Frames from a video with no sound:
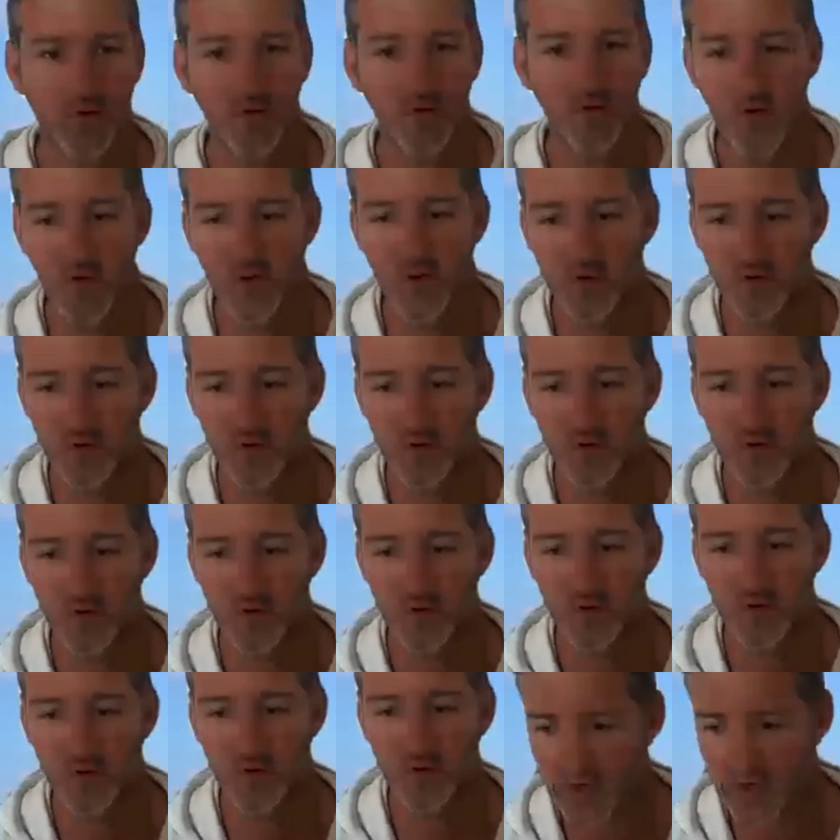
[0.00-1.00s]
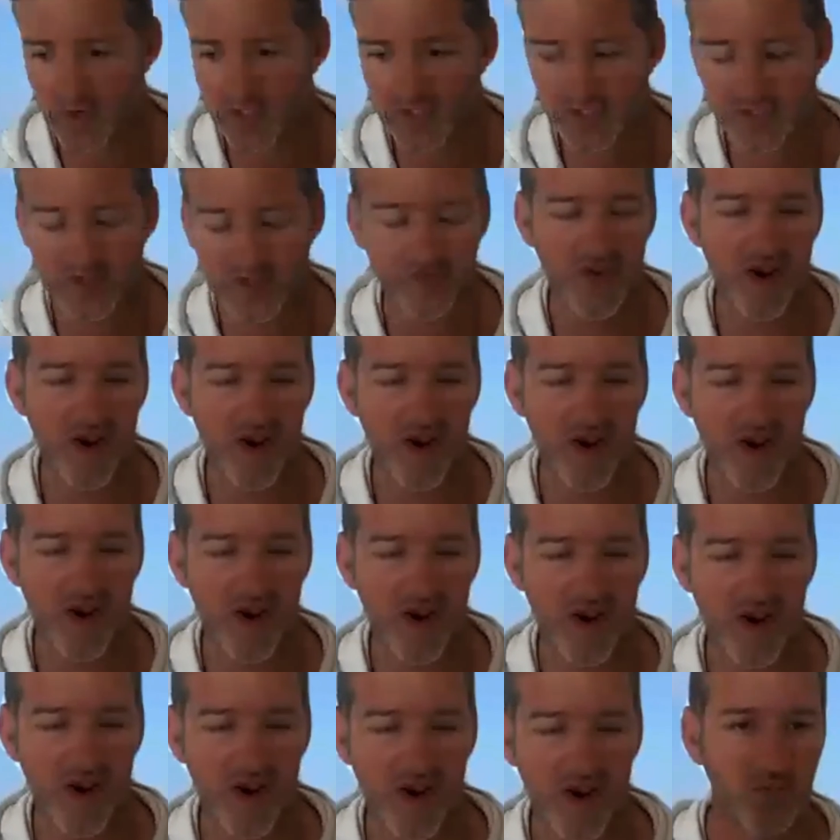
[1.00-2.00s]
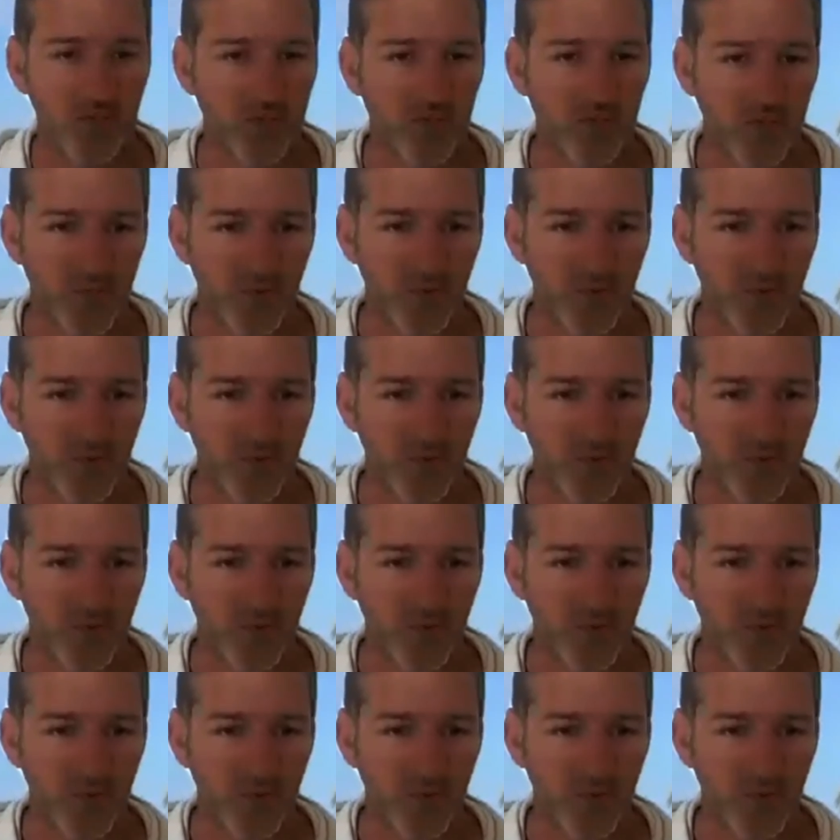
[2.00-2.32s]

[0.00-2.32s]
or trying to directly help them.